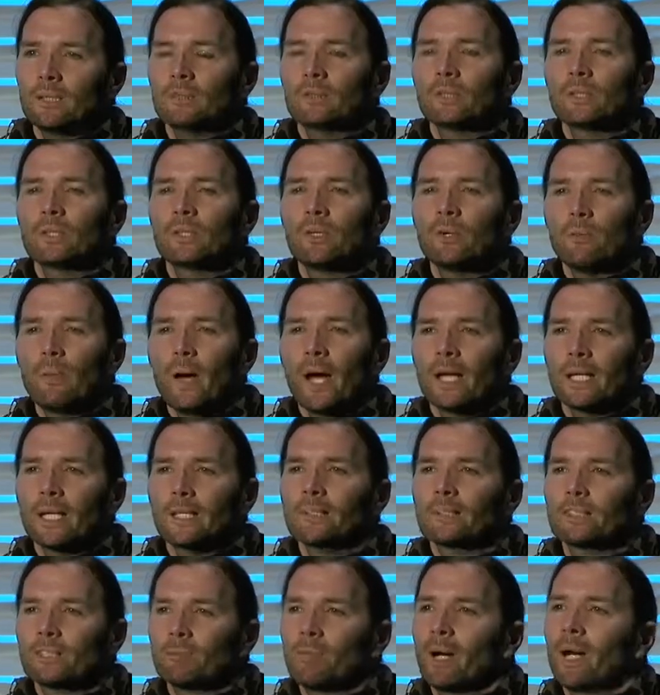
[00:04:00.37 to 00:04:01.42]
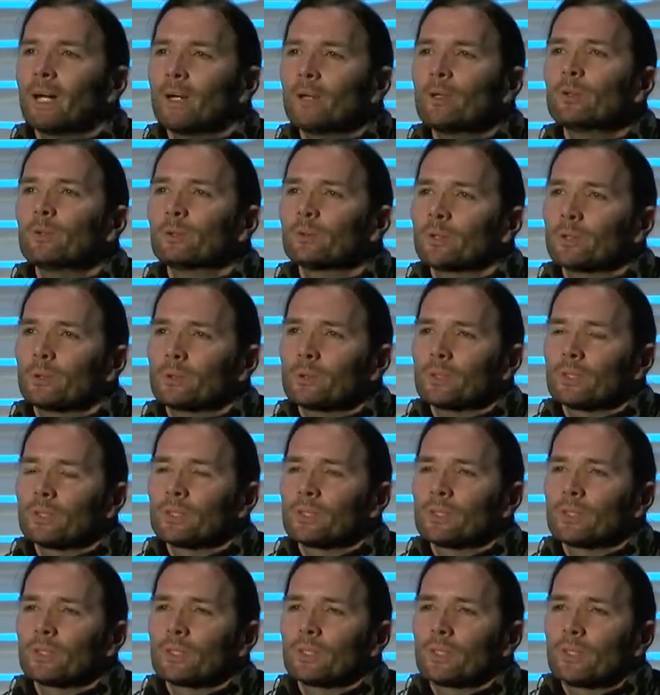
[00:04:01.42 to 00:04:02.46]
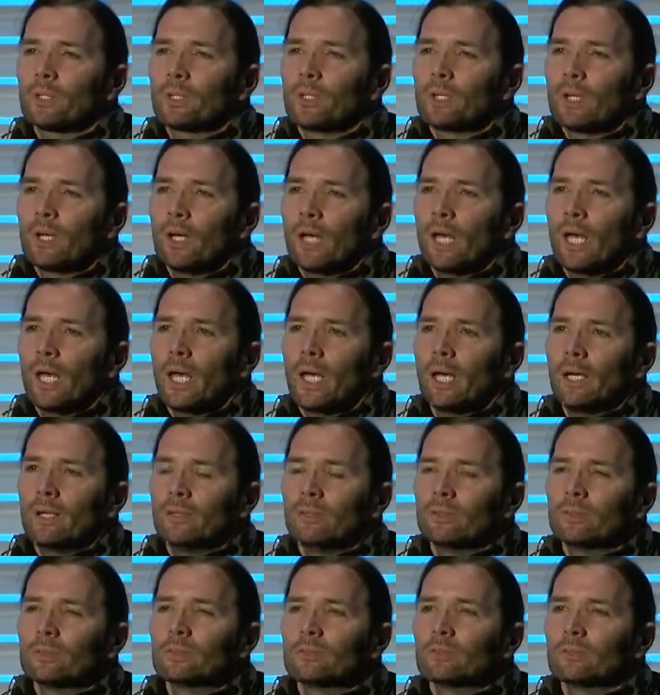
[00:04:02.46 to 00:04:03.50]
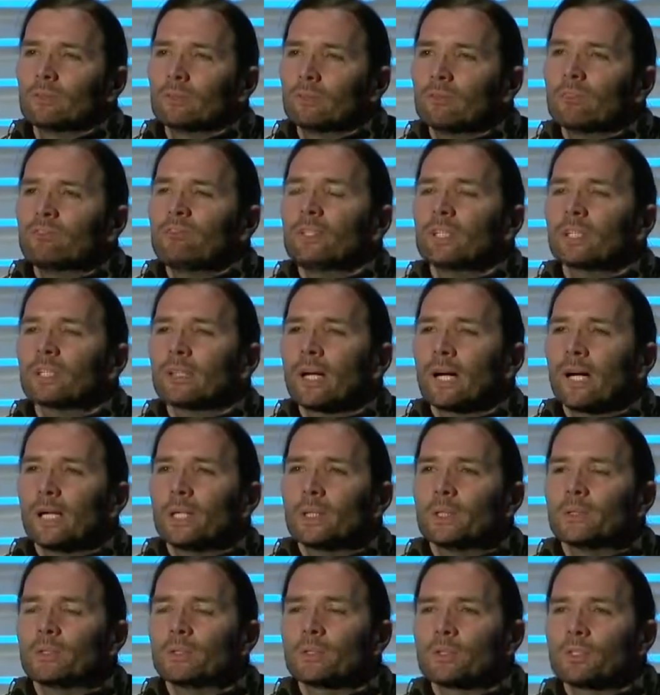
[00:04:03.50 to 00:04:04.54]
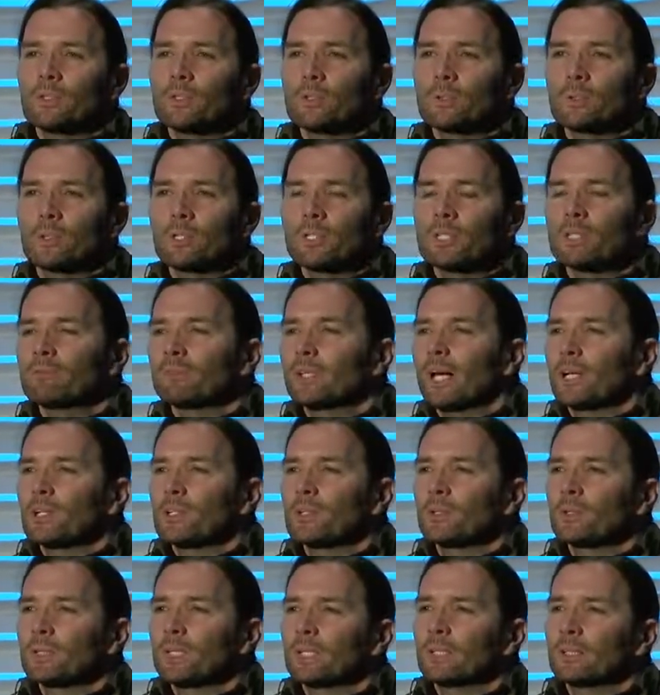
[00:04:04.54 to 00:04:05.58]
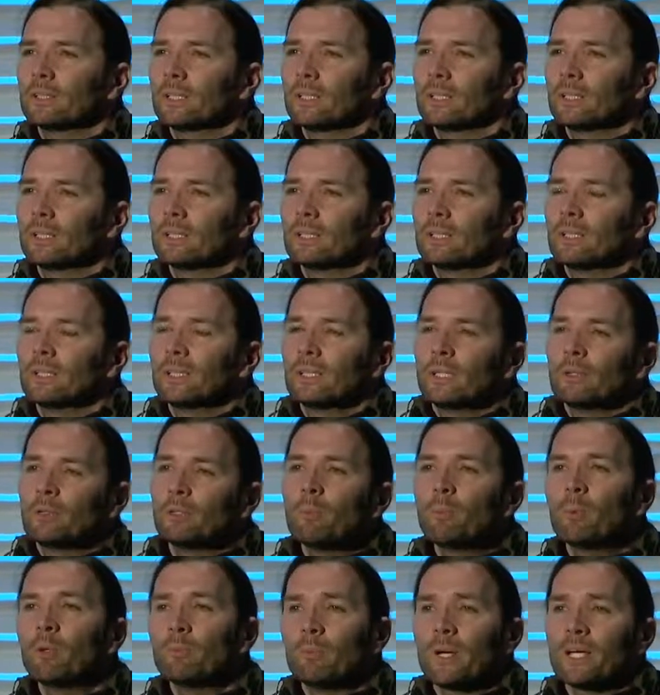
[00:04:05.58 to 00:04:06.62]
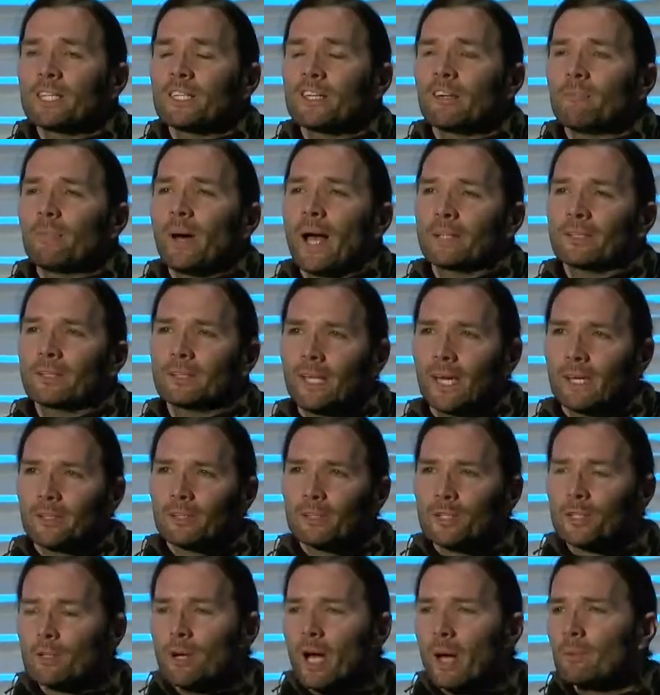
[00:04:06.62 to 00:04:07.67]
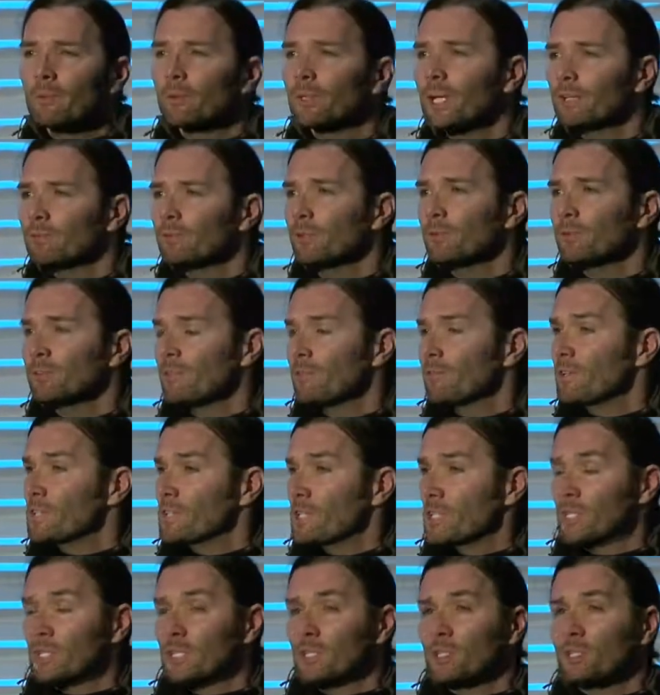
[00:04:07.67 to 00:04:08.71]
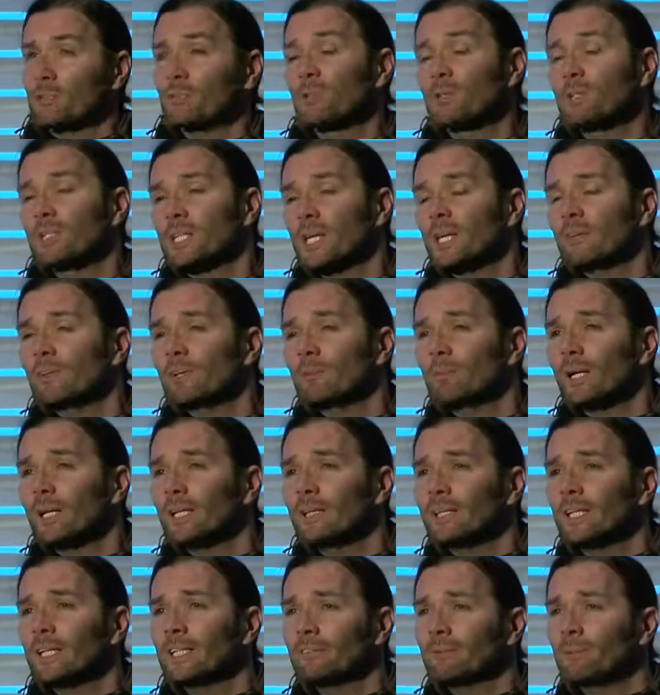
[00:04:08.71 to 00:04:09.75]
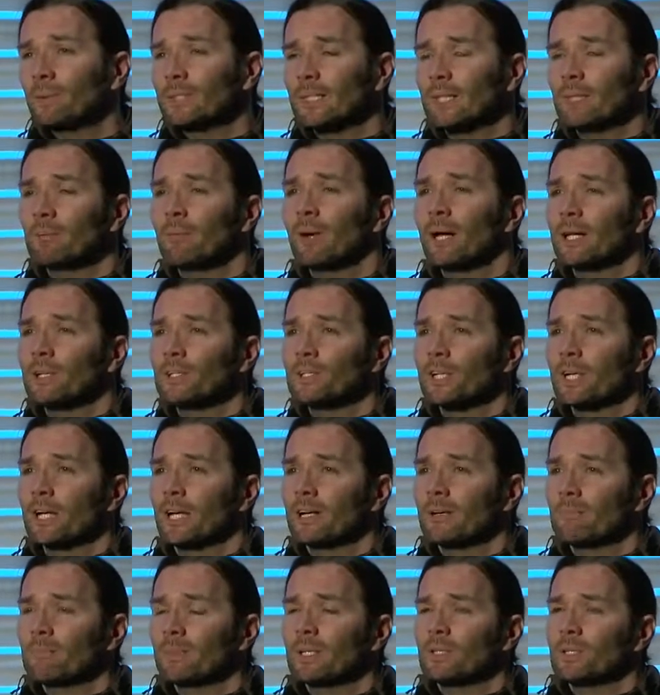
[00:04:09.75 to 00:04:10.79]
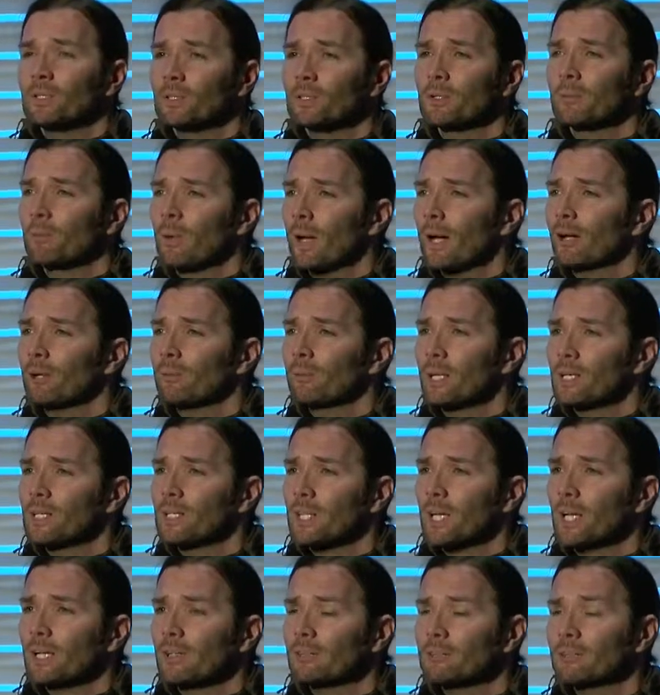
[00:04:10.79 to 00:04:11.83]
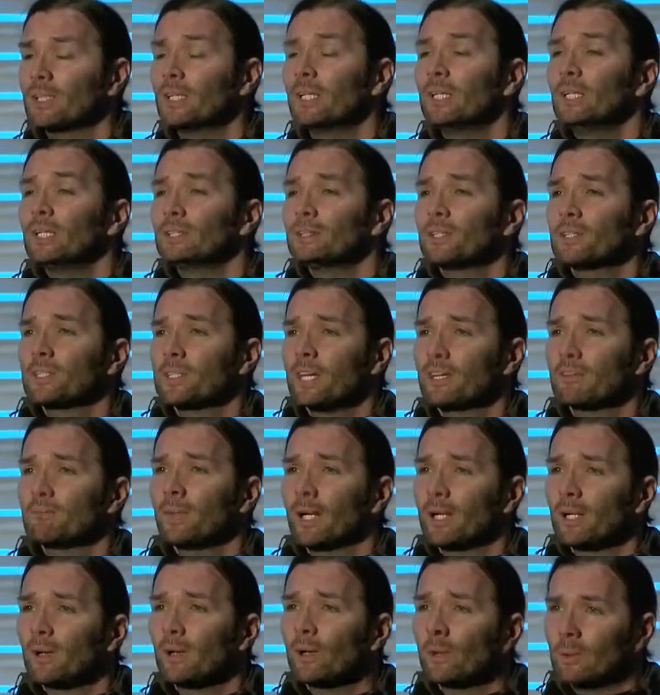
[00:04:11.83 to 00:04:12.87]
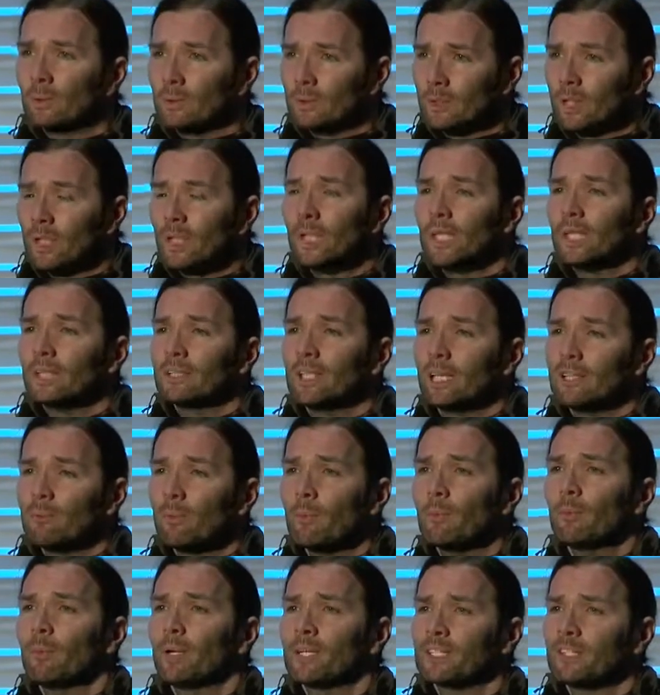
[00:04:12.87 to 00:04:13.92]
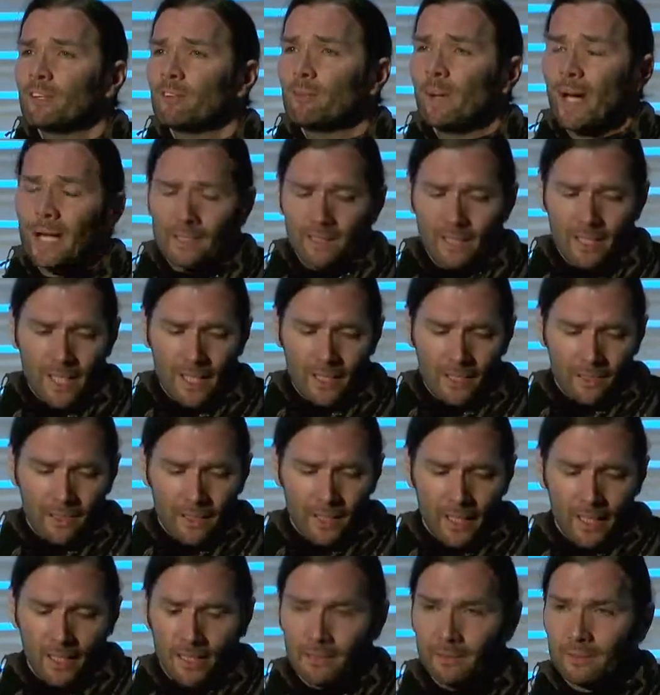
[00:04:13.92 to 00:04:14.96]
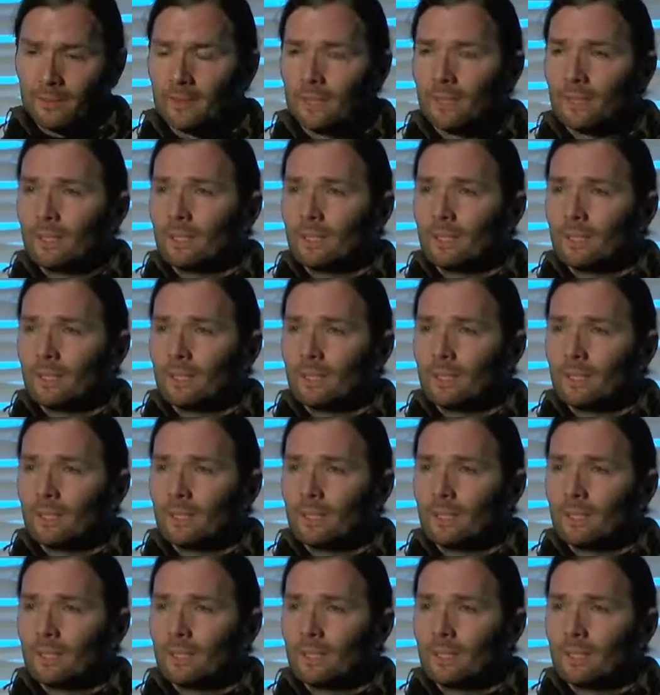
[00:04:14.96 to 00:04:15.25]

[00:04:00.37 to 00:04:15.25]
to go back into my own roots and figure out the source of natural healing to put myself back together. So I'm grateful for the physicians for saving my life, but then my job is to empower myself to save my own life and put myself back together again.